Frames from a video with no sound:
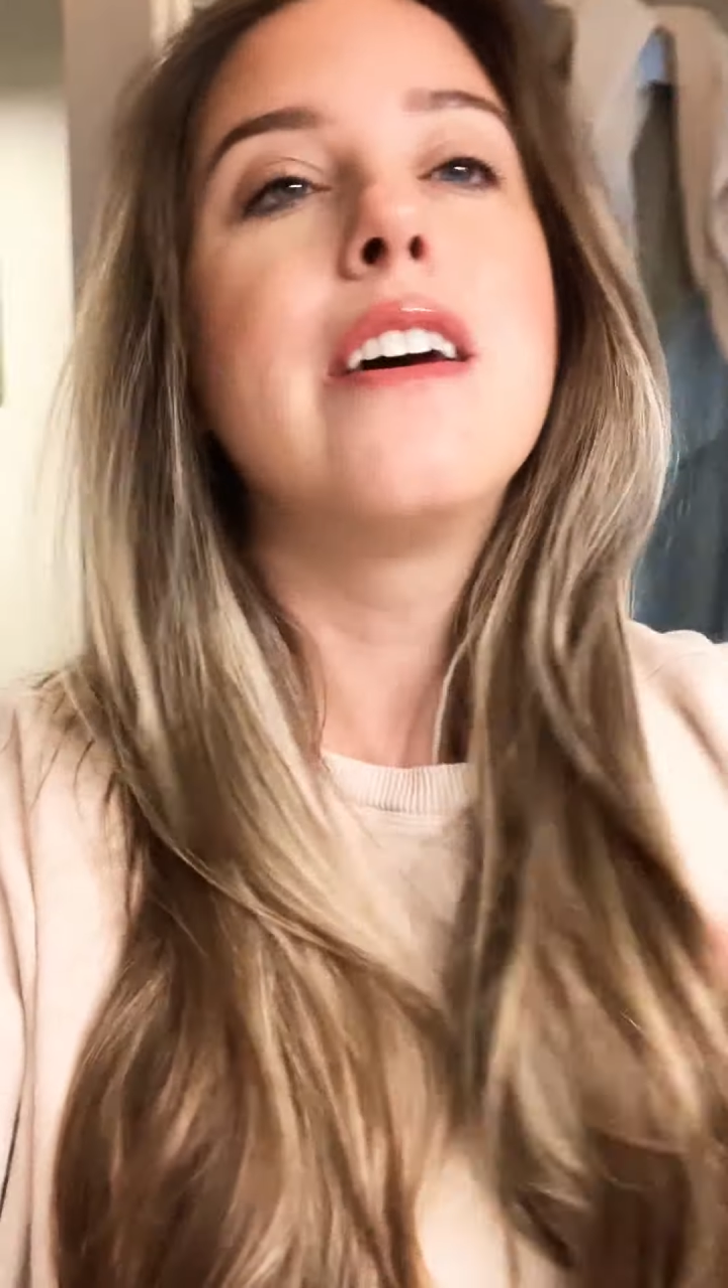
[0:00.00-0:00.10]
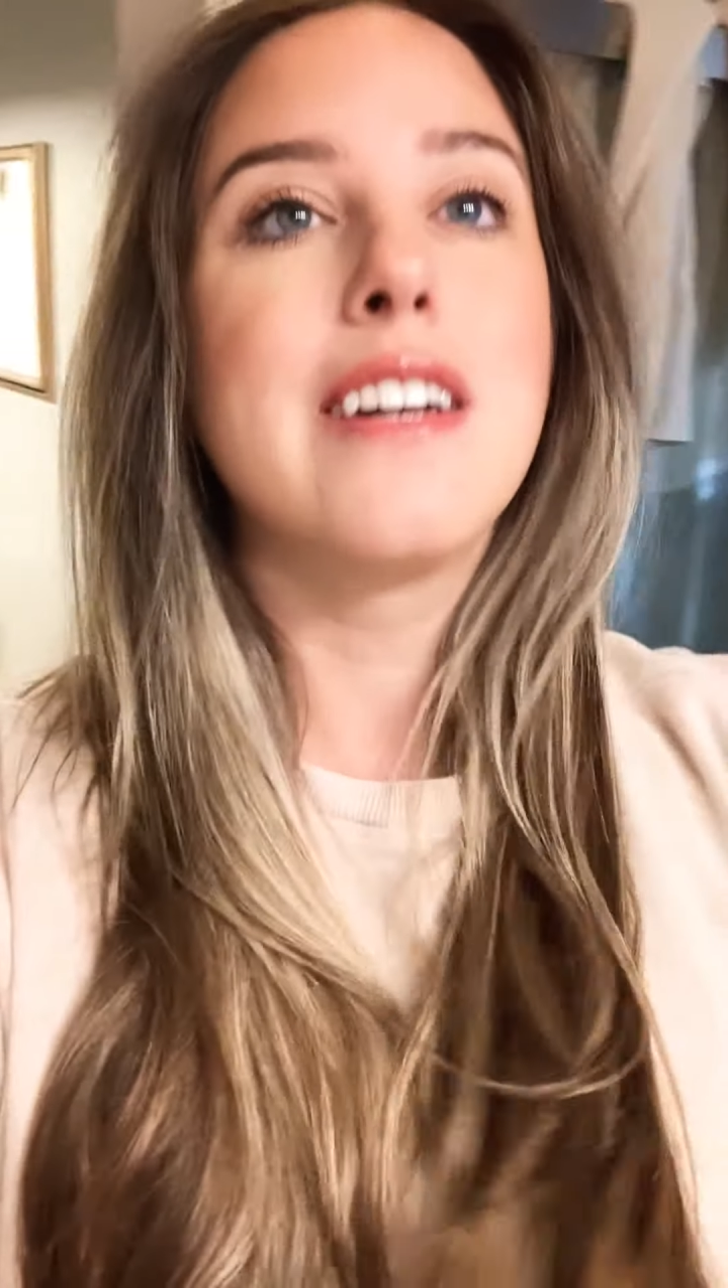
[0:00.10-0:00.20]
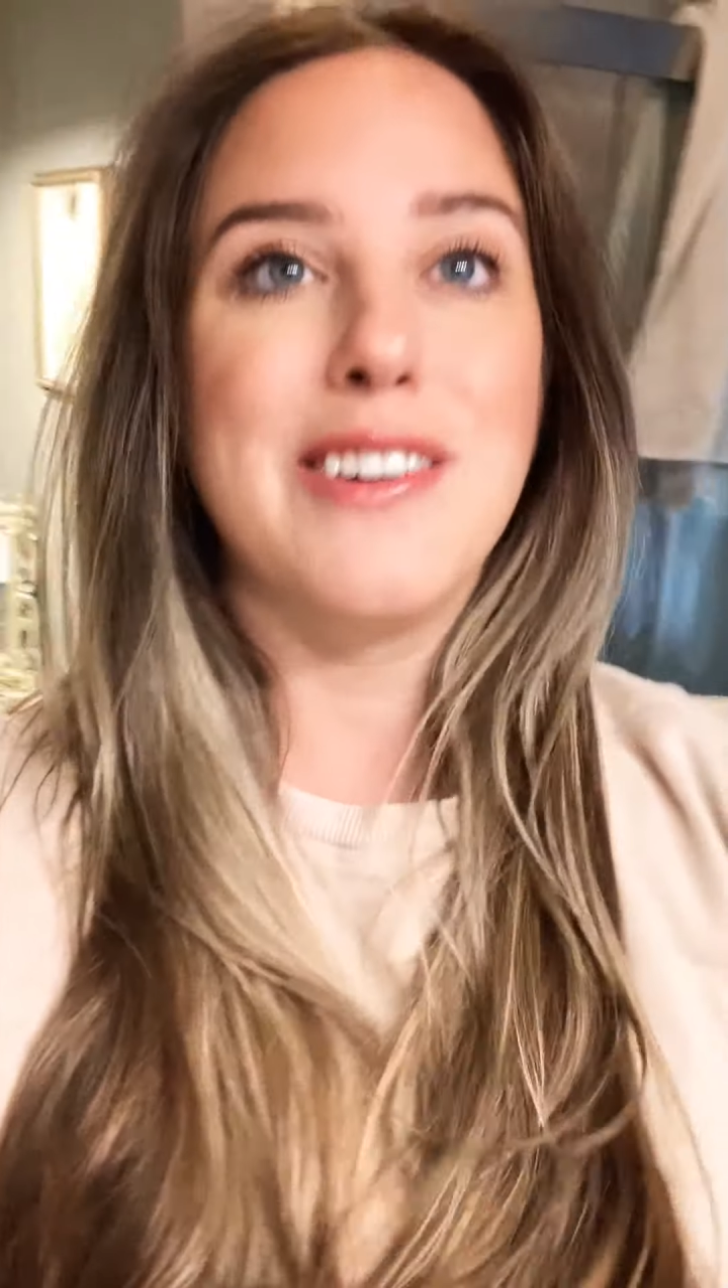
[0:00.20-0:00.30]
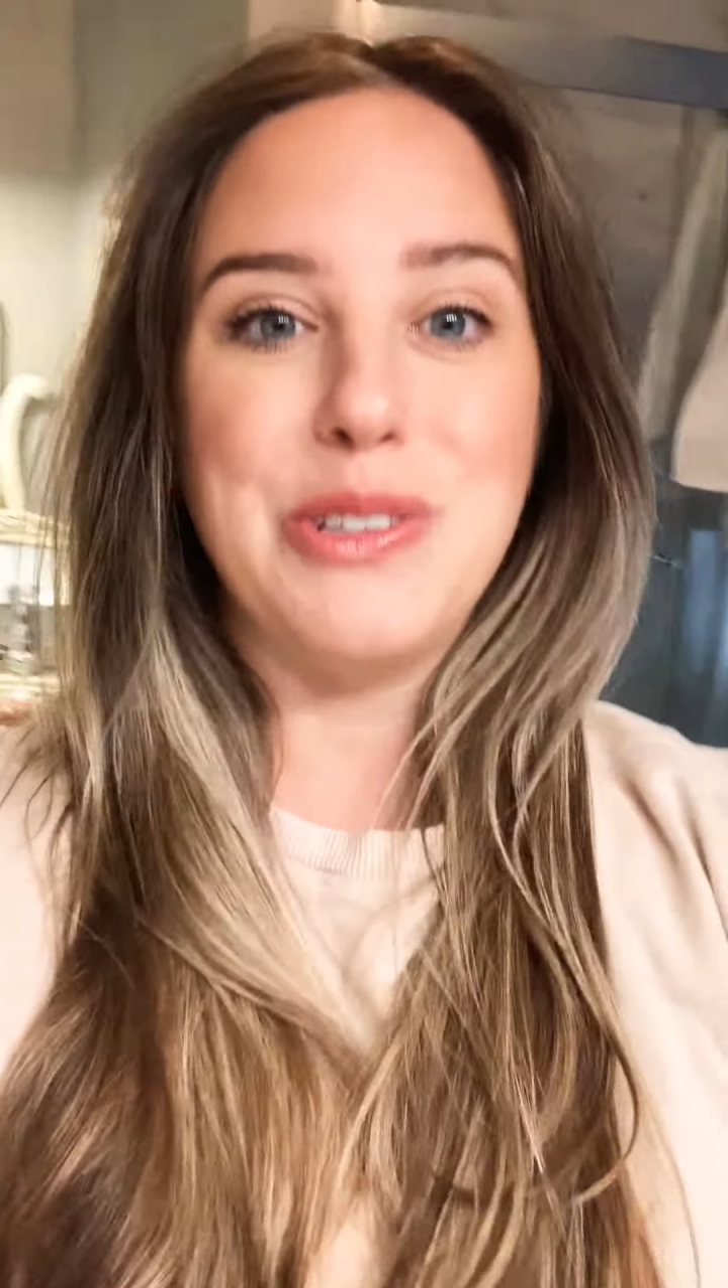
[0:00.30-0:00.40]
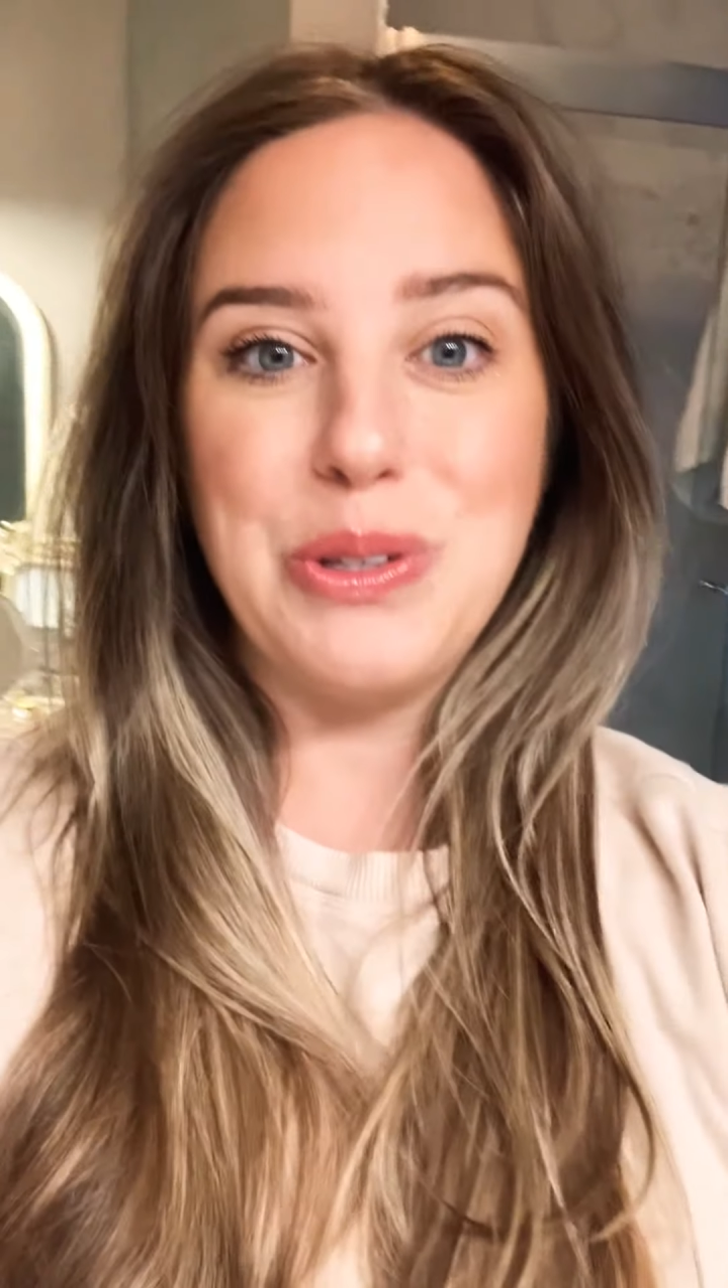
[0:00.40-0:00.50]

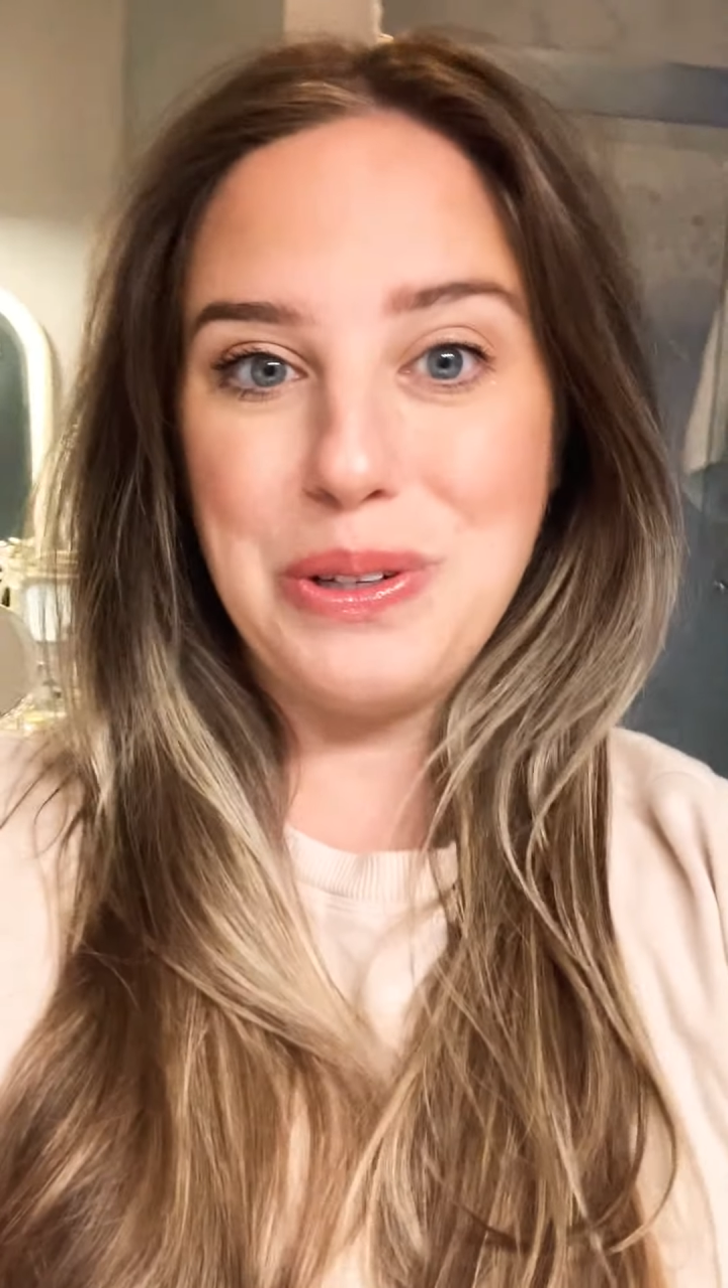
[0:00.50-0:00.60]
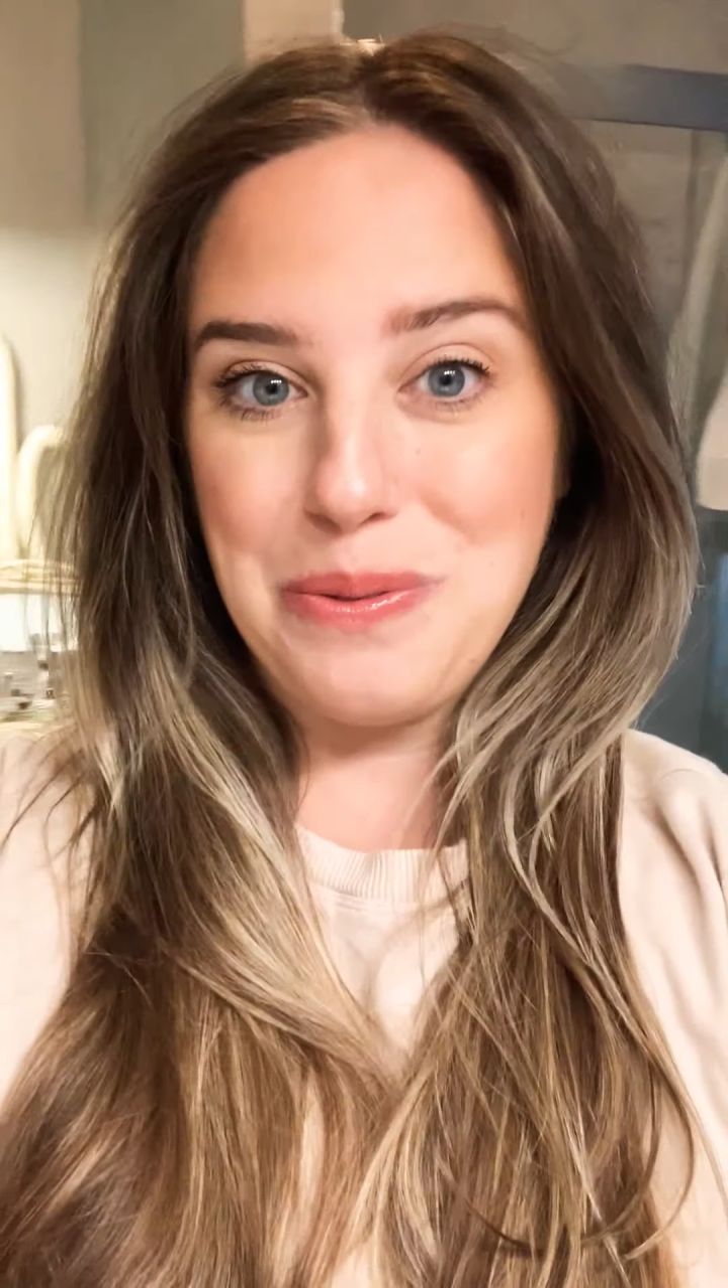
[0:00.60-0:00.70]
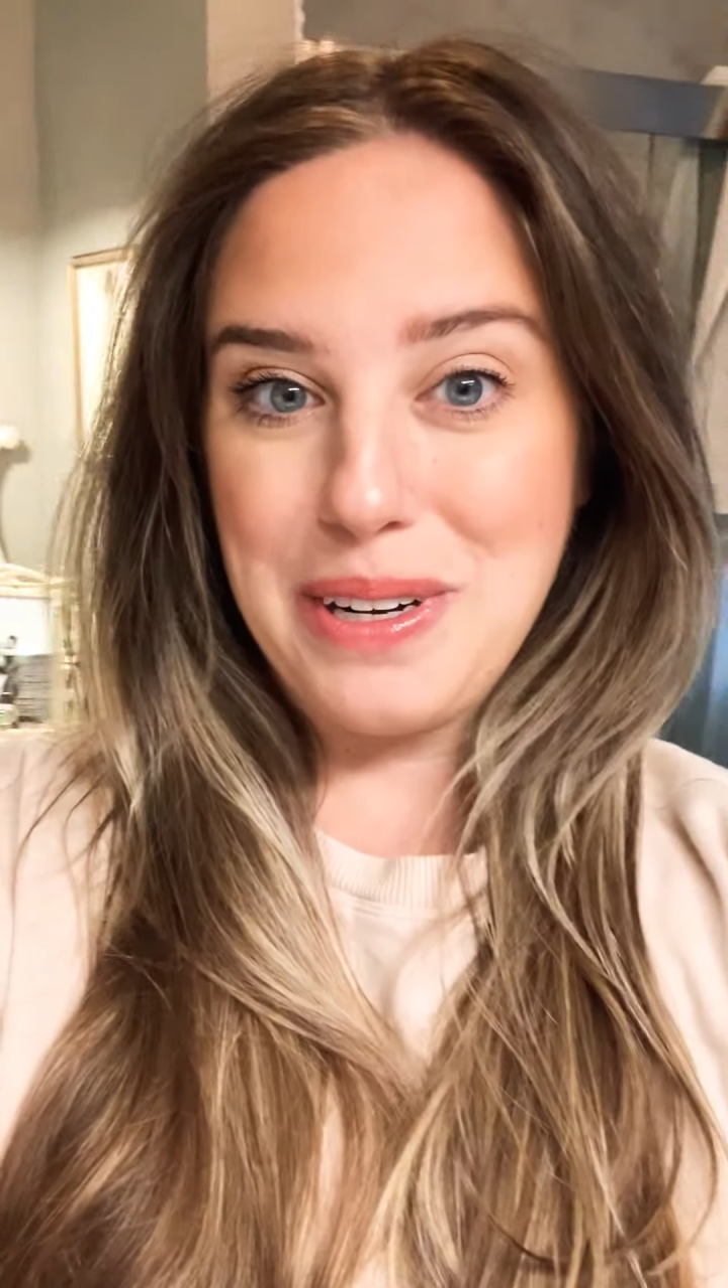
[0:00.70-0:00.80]
gives you a little bit